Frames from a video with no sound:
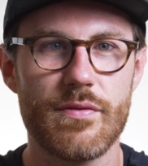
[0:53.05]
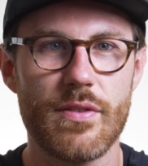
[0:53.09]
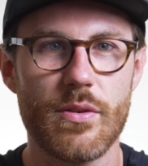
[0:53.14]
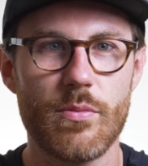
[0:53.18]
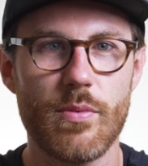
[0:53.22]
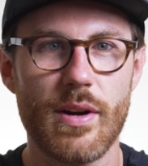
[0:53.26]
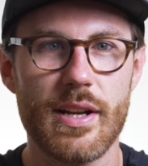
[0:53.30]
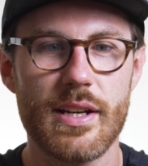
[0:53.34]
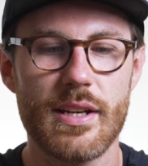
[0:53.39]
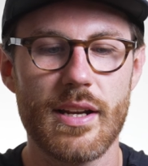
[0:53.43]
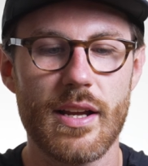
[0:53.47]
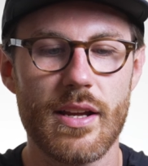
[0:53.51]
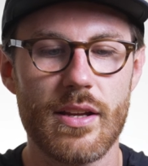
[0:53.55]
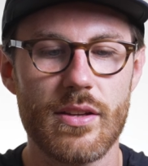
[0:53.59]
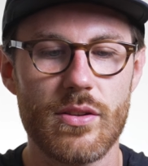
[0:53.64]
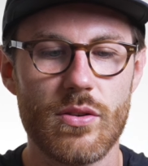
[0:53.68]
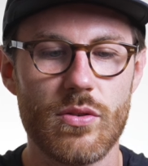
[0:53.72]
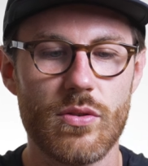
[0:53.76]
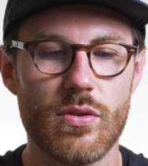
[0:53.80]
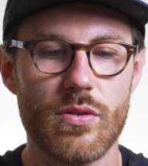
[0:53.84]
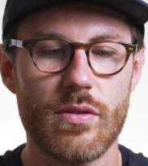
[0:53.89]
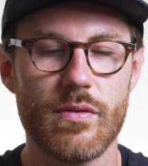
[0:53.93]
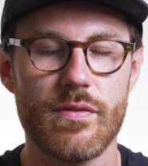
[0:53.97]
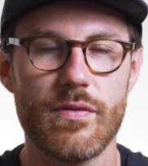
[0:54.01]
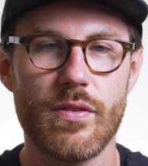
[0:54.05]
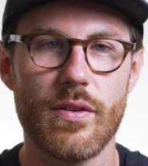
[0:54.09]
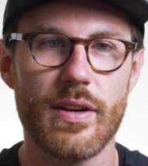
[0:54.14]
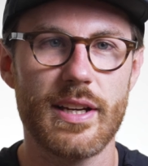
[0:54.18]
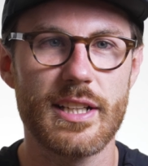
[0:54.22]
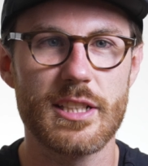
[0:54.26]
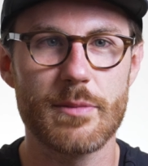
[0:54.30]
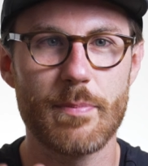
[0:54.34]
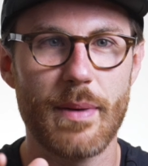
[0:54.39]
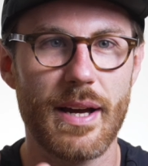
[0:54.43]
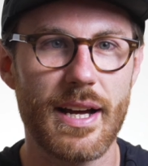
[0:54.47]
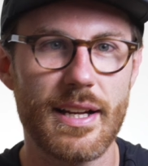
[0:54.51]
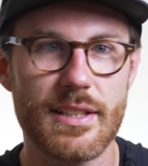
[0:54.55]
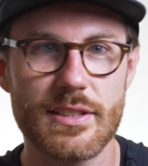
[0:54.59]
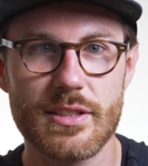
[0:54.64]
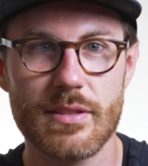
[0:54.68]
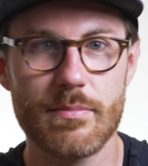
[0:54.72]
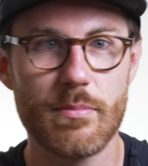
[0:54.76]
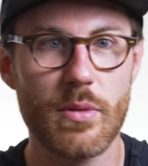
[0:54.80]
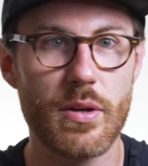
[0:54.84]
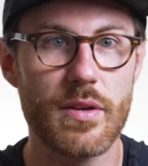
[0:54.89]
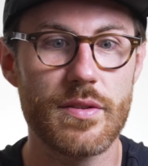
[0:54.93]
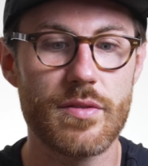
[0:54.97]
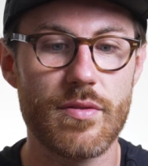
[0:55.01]
for when your foot expands
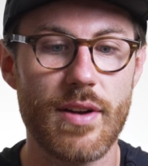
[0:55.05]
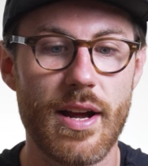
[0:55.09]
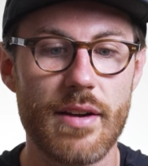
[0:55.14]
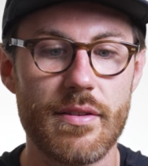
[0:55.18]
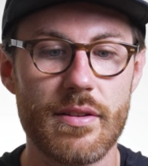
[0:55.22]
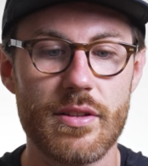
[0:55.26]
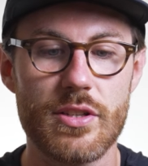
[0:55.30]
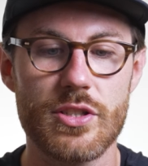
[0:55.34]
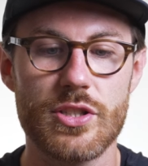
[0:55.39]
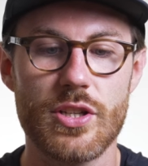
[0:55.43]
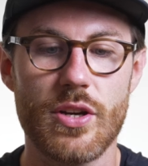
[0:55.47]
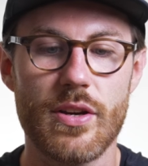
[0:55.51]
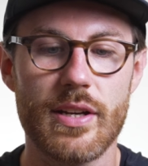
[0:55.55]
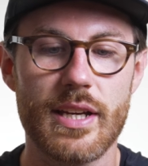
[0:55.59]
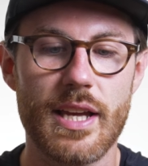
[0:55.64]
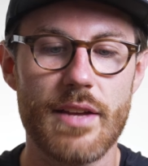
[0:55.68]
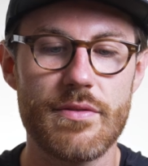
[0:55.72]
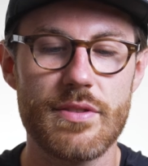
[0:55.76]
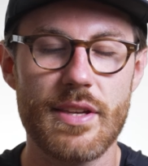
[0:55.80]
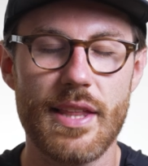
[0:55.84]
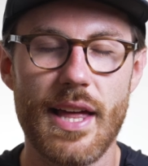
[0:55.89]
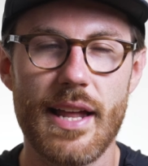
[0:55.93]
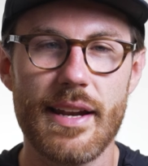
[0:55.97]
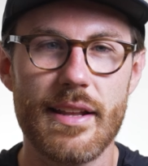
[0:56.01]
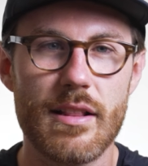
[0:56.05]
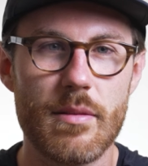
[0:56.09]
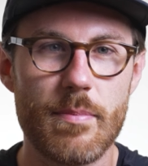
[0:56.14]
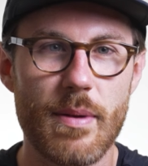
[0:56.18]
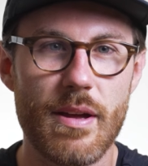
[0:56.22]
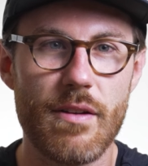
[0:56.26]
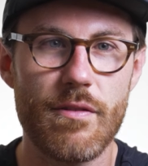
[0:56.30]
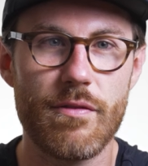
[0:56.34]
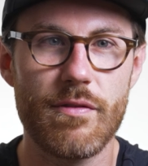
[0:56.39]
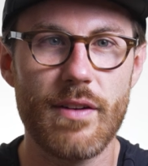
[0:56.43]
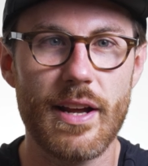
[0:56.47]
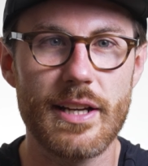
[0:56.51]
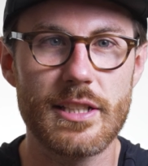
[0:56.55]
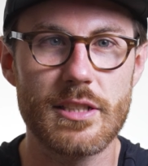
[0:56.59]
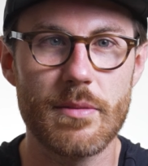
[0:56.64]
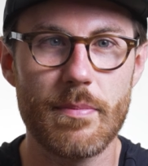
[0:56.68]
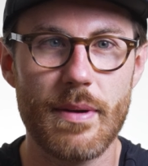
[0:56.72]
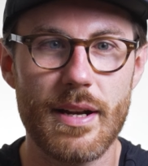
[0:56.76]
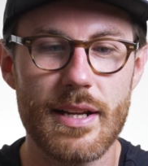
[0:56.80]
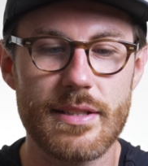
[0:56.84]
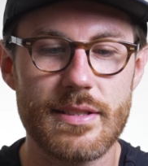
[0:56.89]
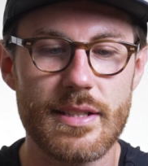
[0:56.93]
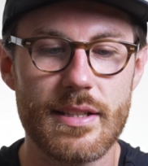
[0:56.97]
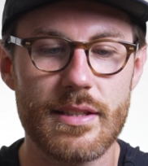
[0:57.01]
and moves around in the shoe. It gives you that little bit of
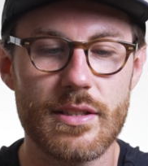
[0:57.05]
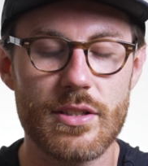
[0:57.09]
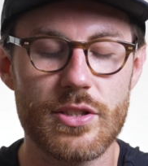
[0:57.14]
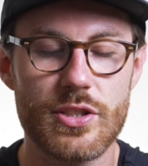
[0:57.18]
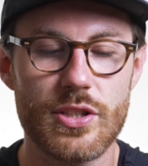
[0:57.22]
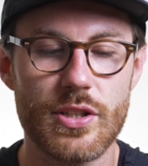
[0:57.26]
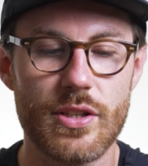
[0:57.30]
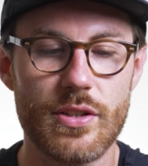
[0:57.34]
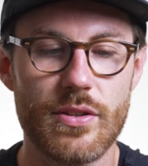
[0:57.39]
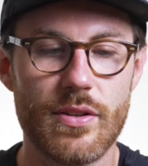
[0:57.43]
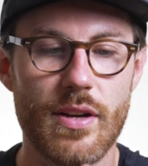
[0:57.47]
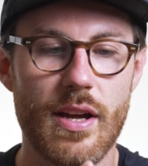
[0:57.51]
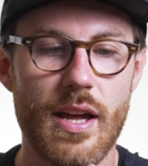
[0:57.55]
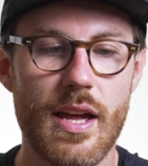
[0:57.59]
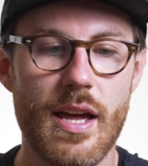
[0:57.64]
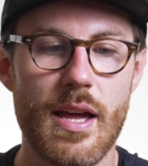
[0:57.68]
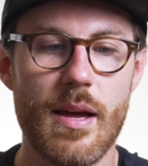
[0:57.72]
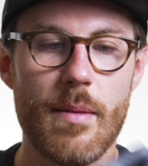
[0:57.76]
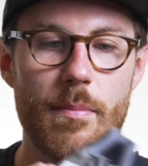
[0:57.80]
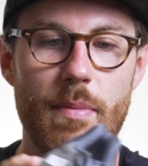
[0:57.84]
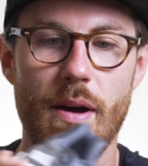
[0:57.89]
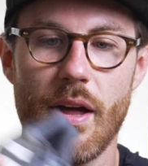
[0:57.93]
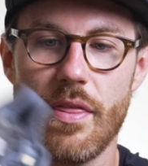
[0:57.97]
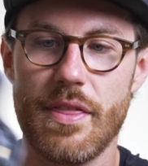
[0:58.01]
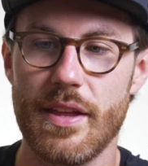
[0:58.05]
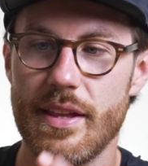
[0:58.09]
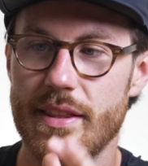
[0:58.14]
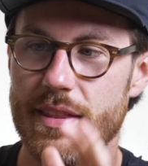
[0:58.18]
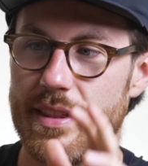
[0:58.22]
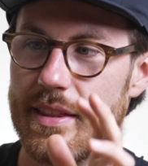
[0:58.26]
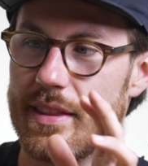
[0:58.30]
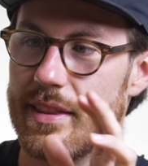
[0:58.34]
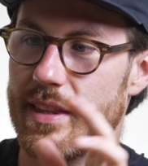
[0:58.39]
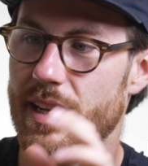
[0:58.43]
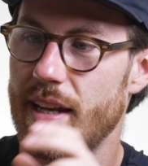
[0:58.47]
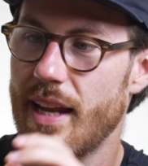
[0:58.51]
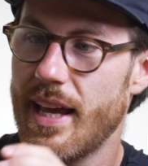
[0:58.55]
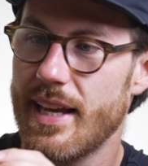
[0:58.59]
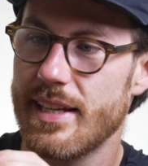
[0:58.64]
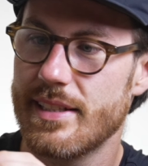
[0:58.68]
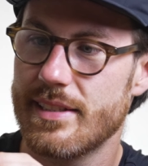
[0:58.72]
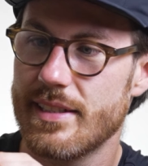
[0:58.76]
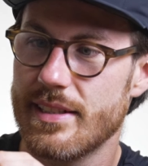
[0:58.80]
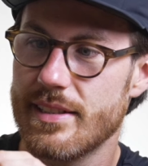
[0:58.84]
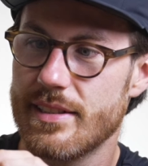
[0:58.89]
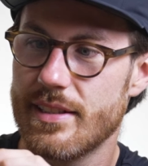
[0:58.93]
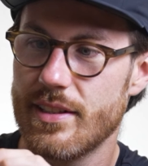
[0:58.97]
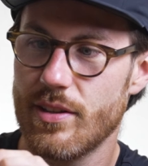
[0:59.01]
flexibility in the shoe. But I think the
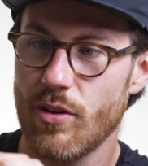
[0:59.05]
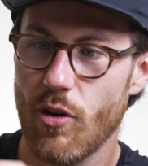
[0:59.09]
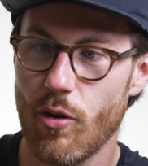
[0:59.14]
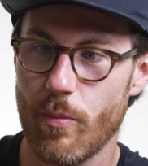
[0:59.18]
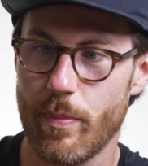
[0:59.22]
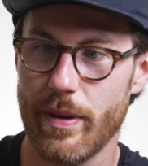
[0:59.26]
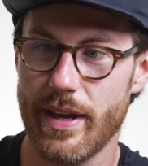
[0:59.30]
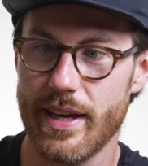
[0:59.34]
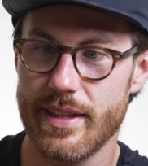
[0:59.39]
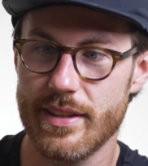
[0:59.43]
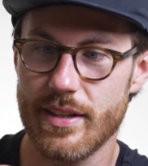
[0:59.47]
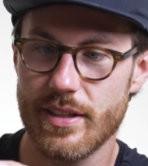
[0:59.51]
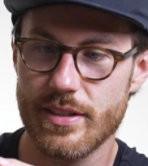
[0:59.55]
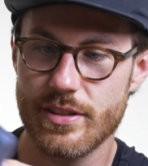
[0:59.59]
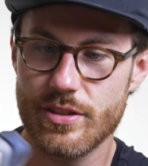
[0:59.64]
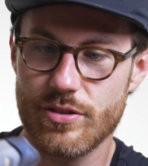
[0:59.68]
laces, not being those